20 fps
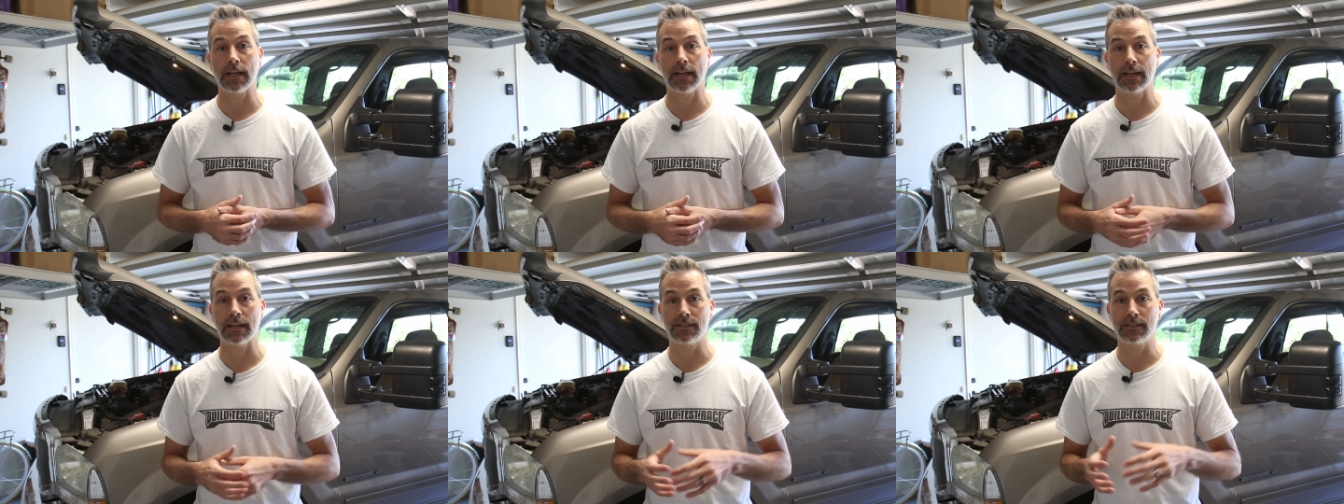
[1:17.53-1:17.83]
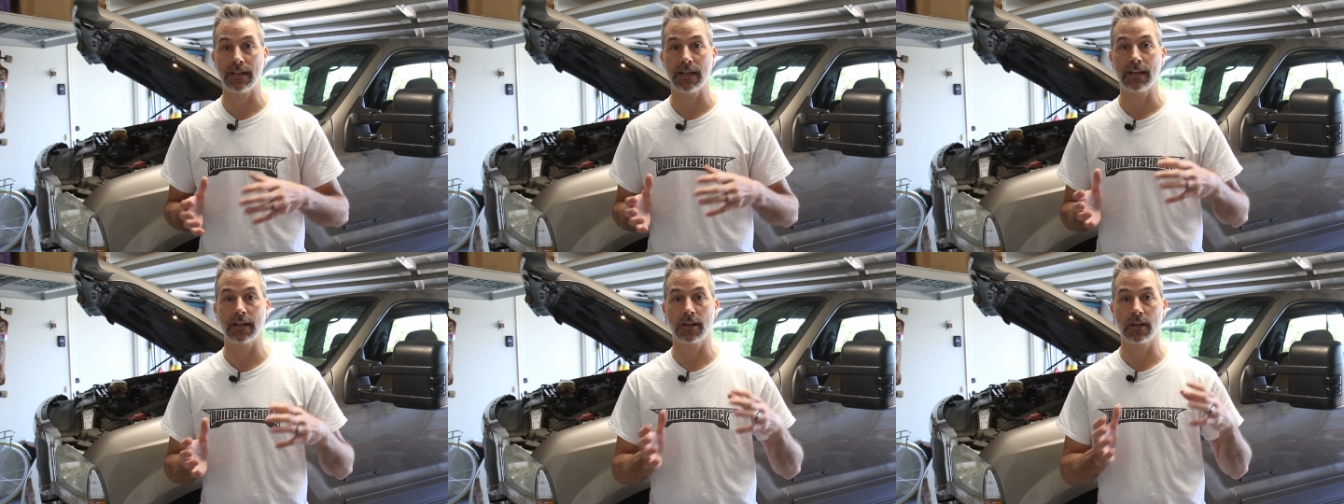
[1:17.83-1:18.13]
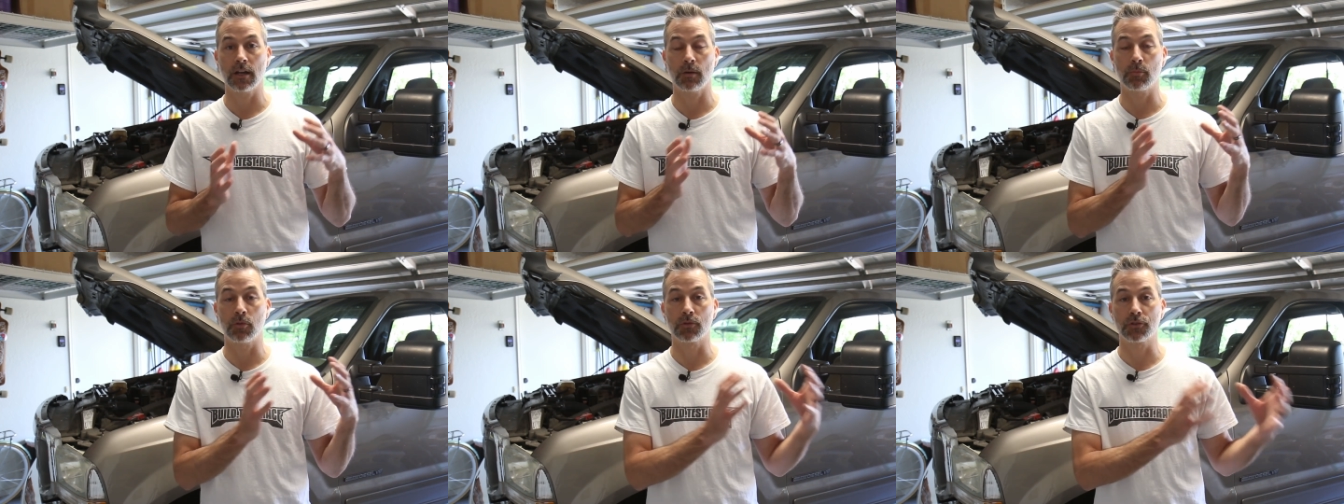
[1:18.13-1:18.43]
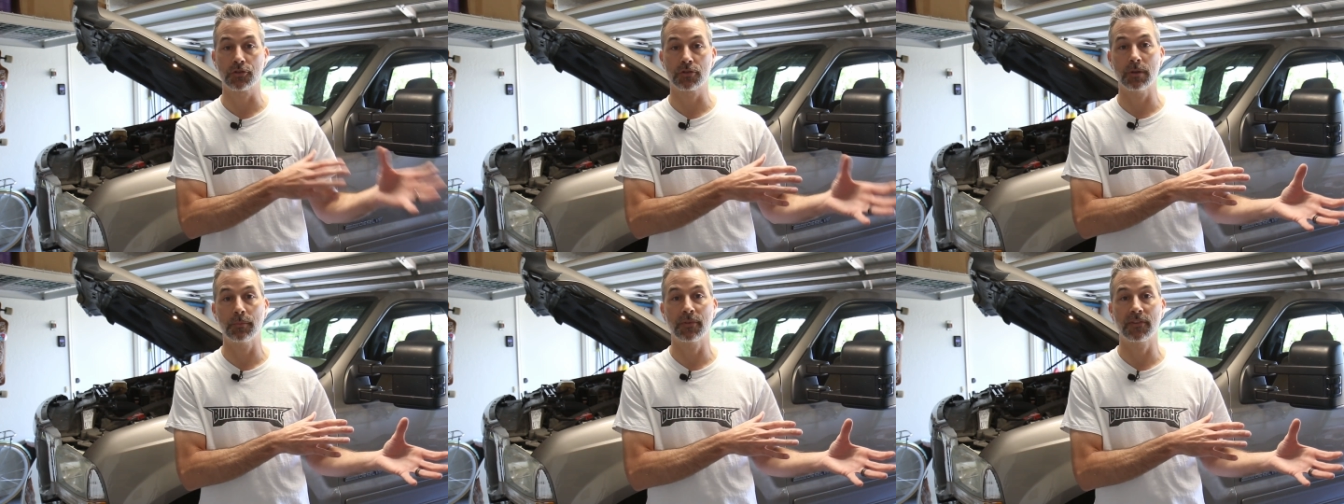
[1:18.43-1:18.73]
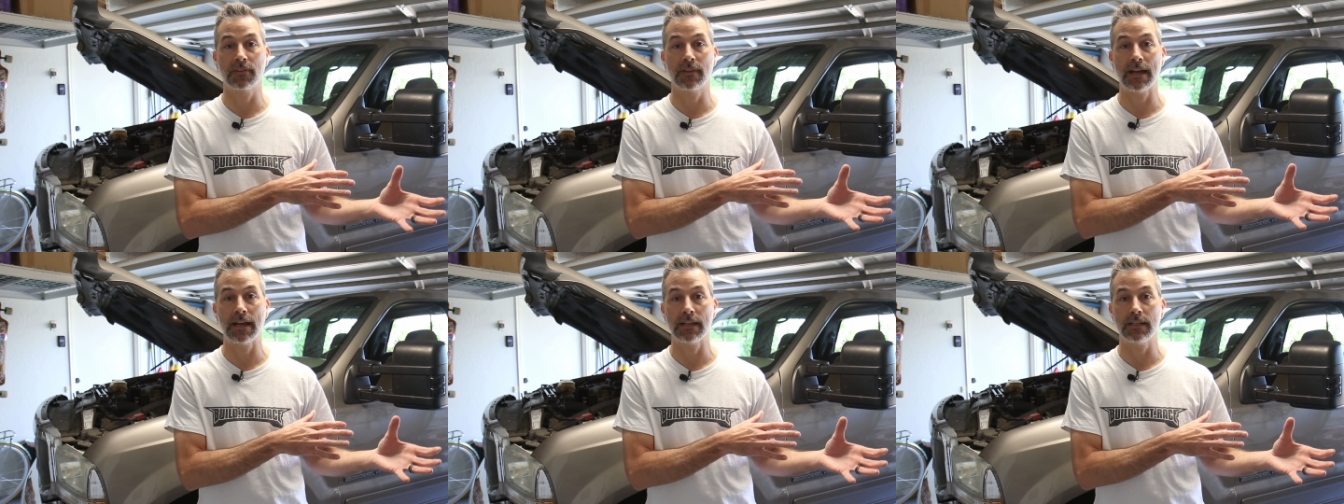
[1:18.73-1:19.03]
I had taken a couple trips
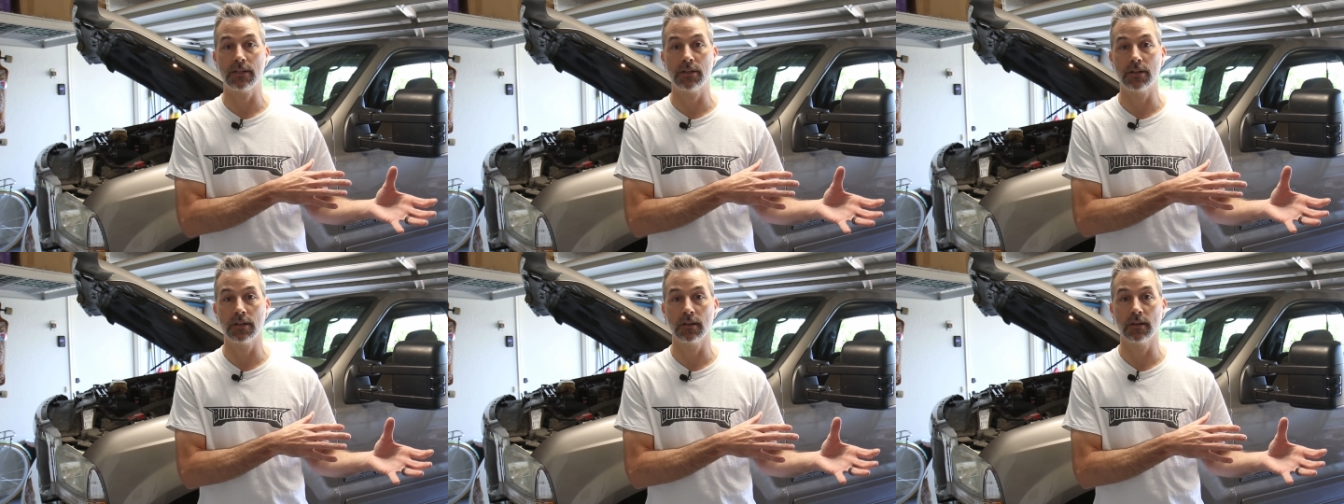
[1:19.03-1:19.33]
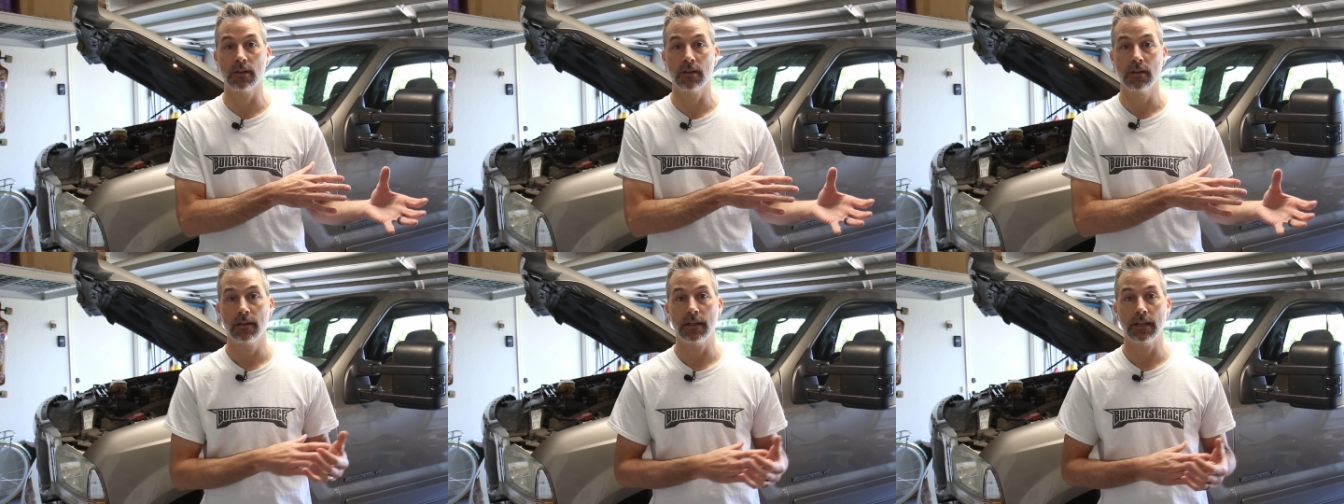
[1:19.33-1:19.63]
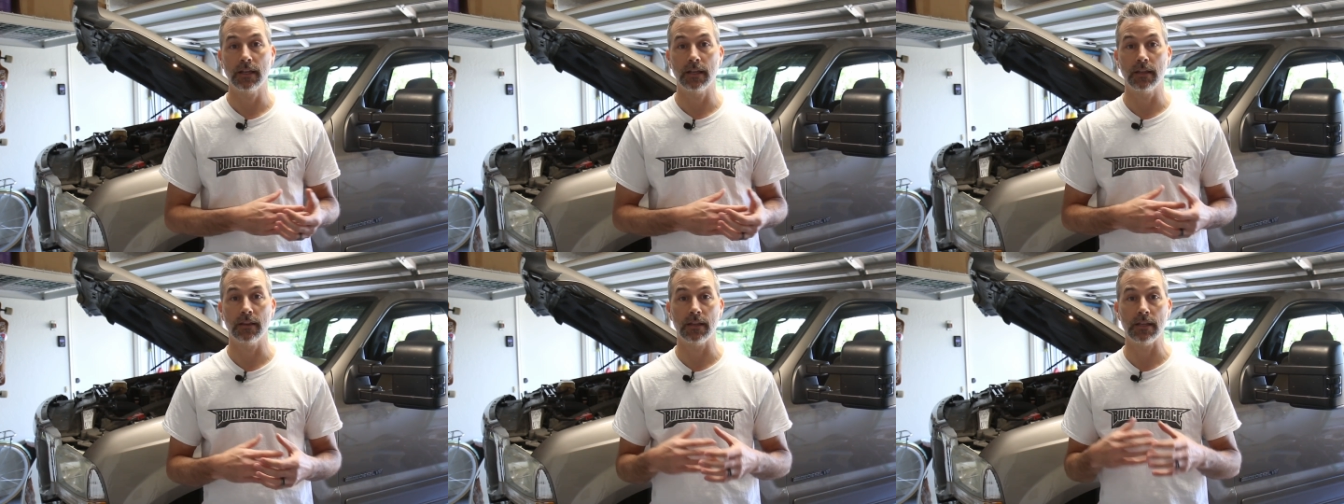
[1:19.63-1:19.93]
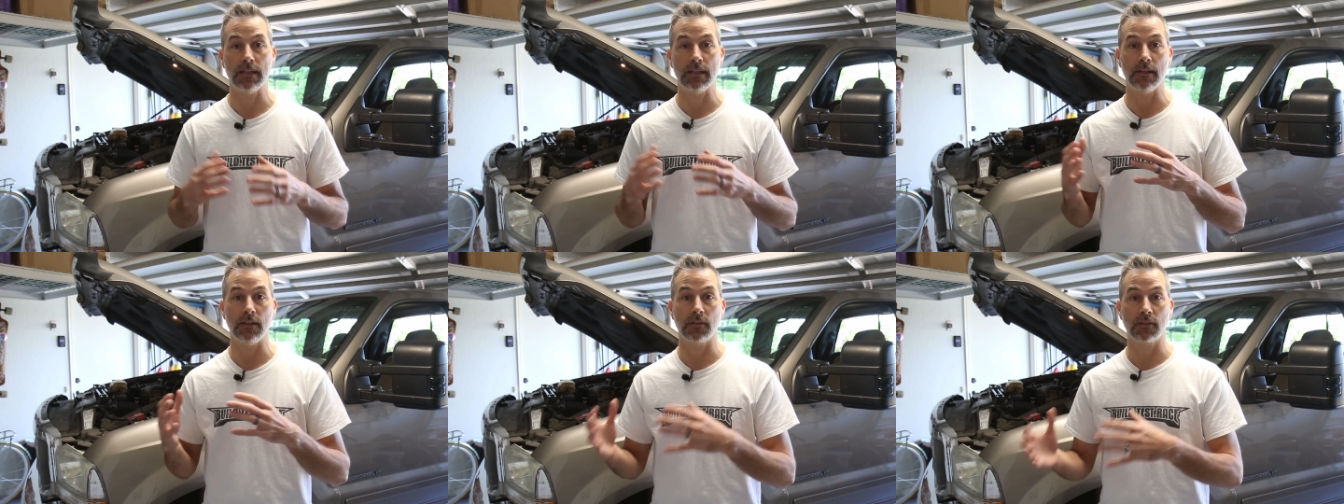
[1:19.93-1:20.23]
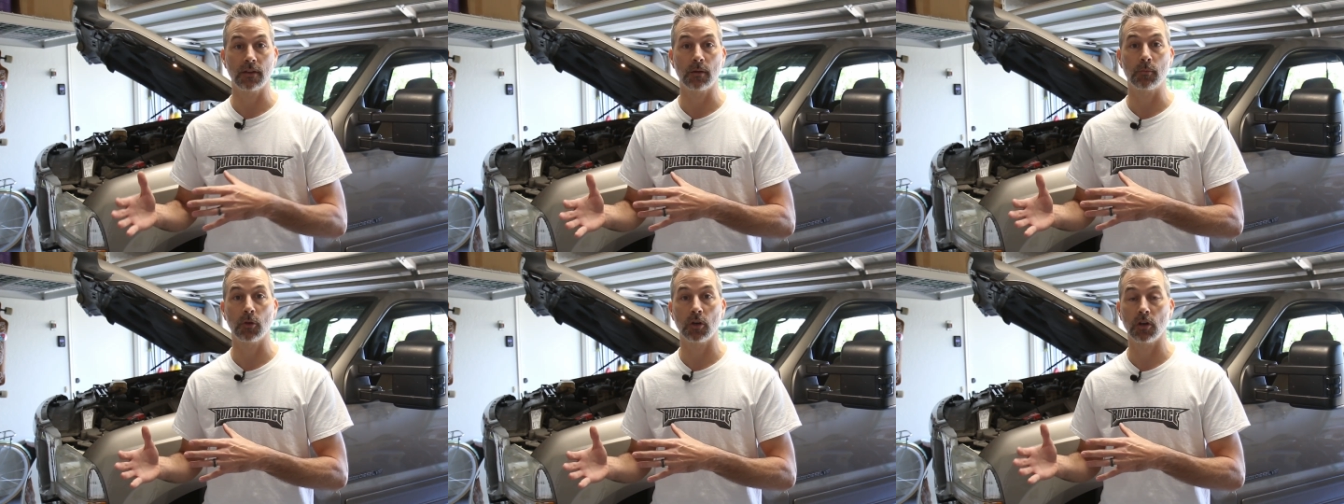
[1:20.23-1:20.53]
that year in the
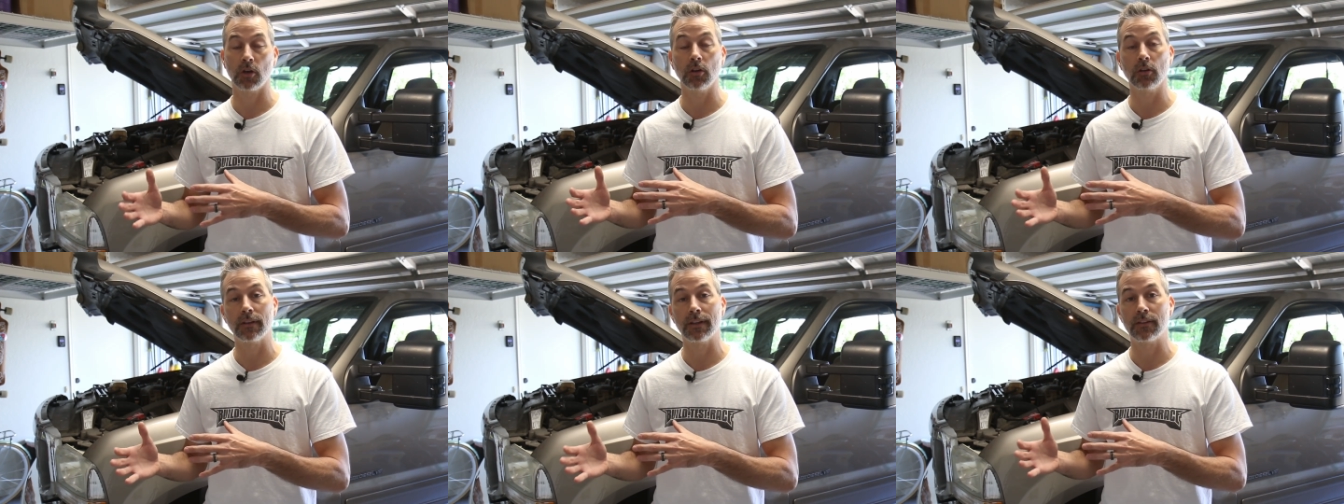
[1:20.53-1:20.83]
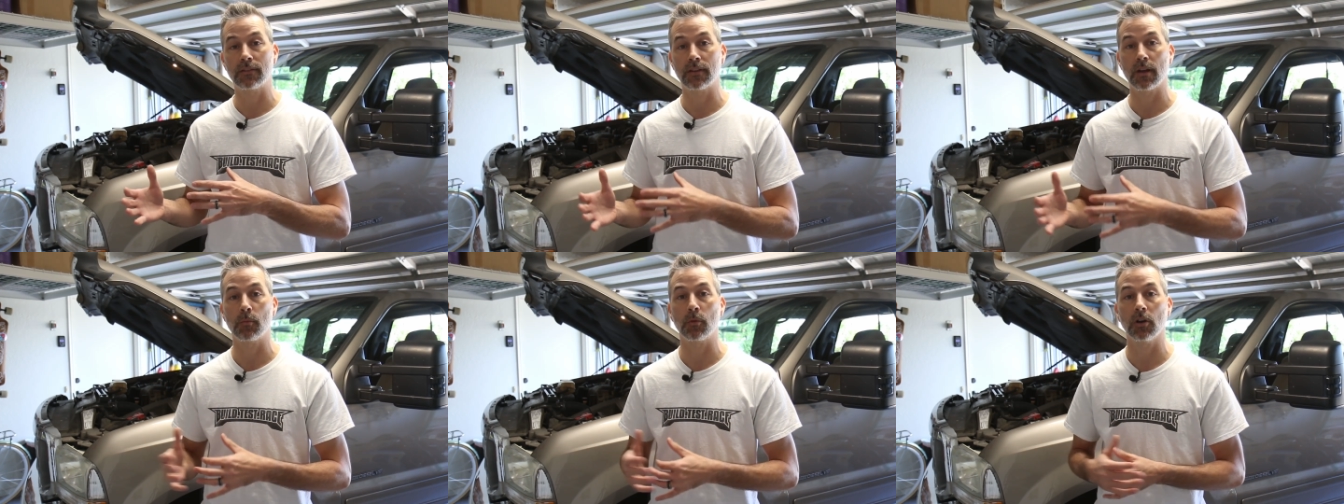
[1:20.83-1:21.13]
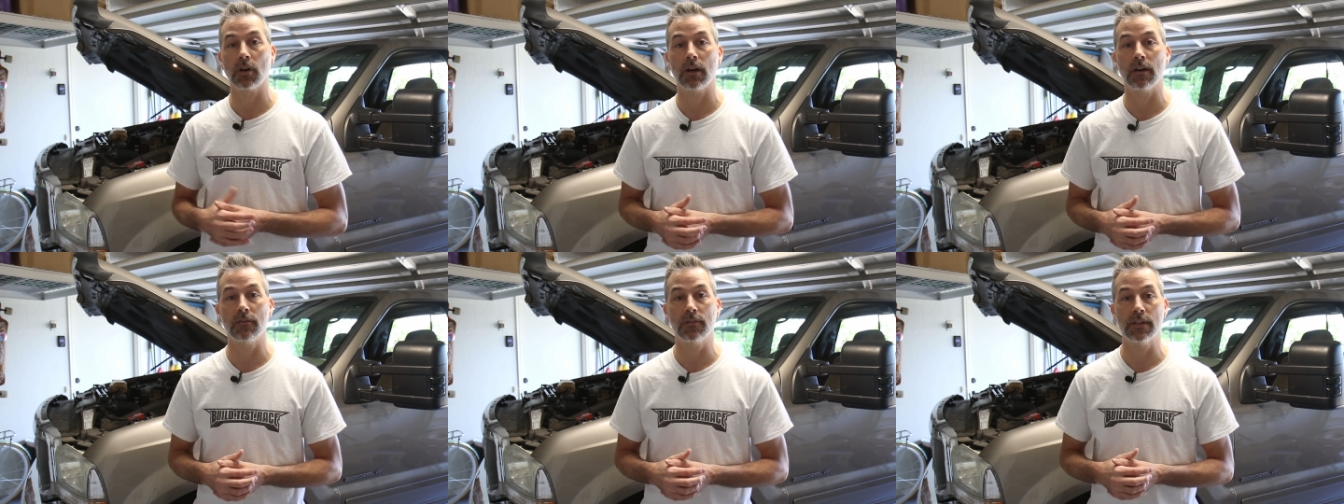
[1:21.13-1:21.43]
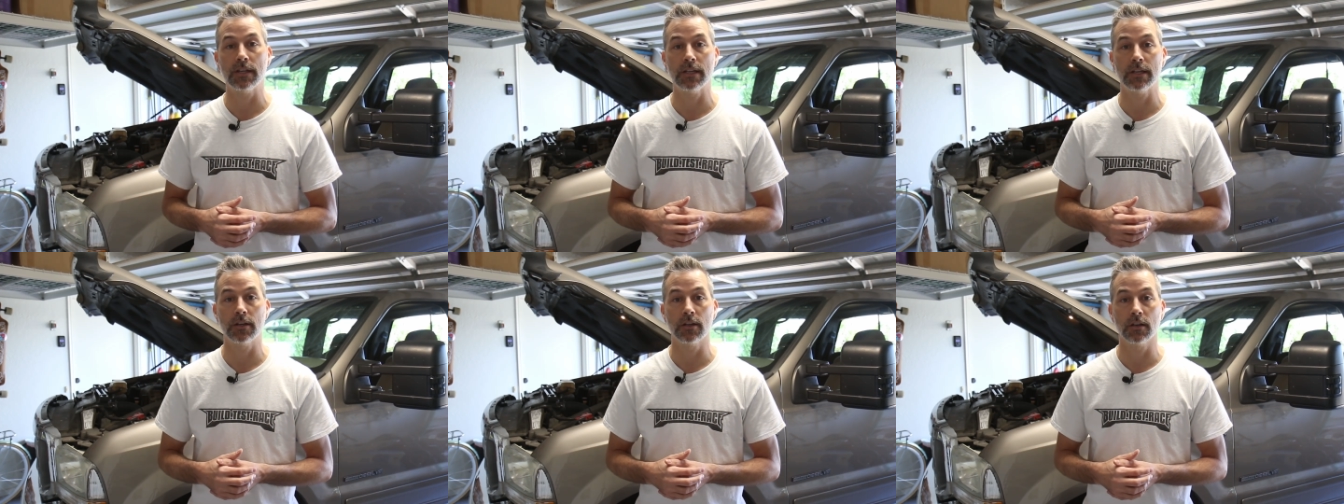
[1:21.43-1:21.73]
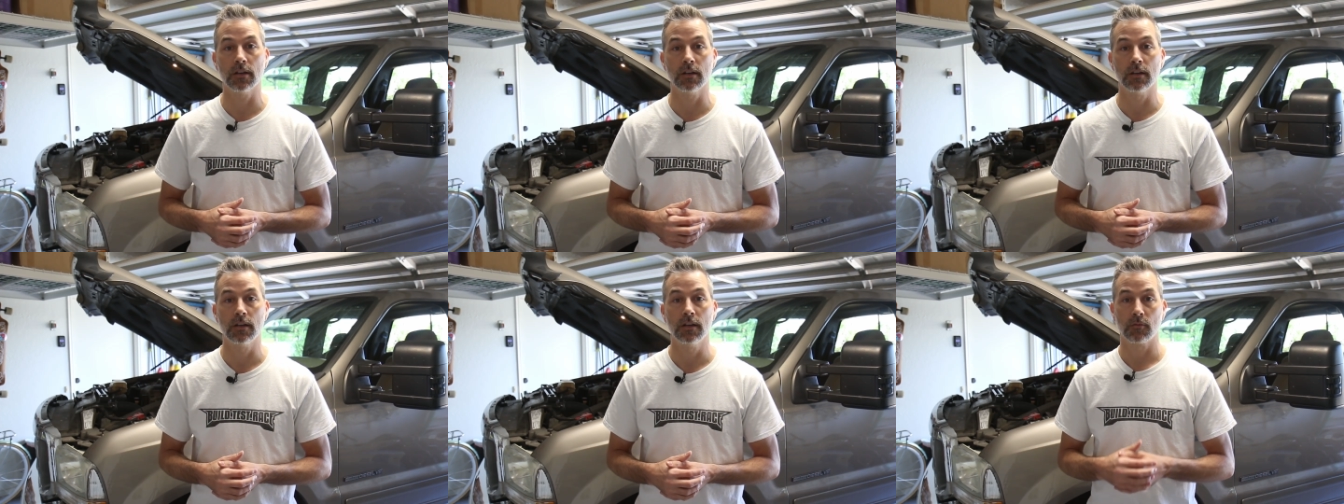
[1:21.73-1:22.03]
summer, early summer of the
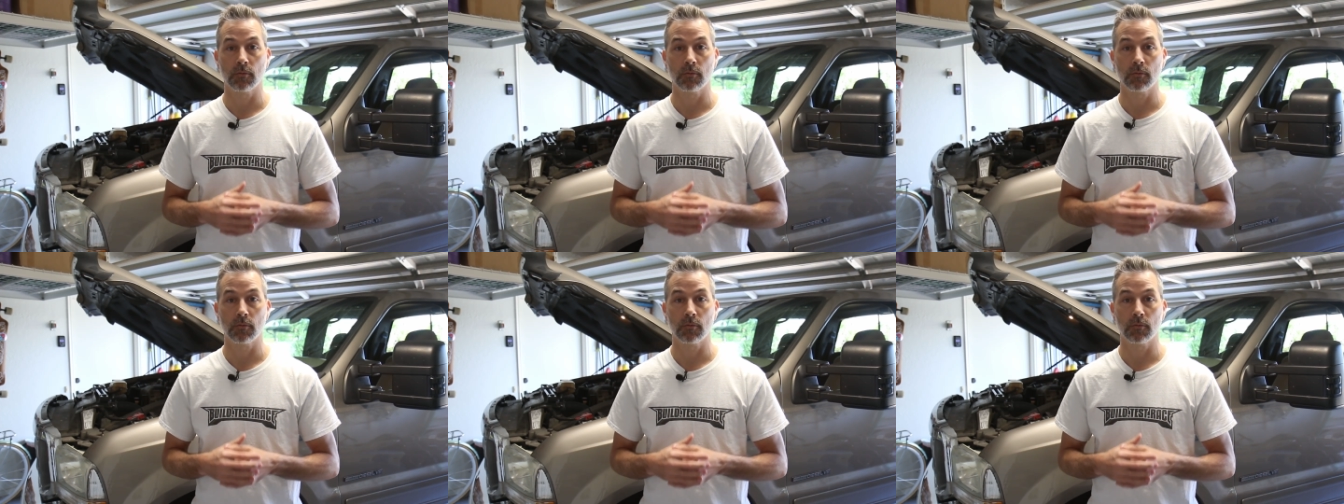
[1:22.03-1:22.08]
year,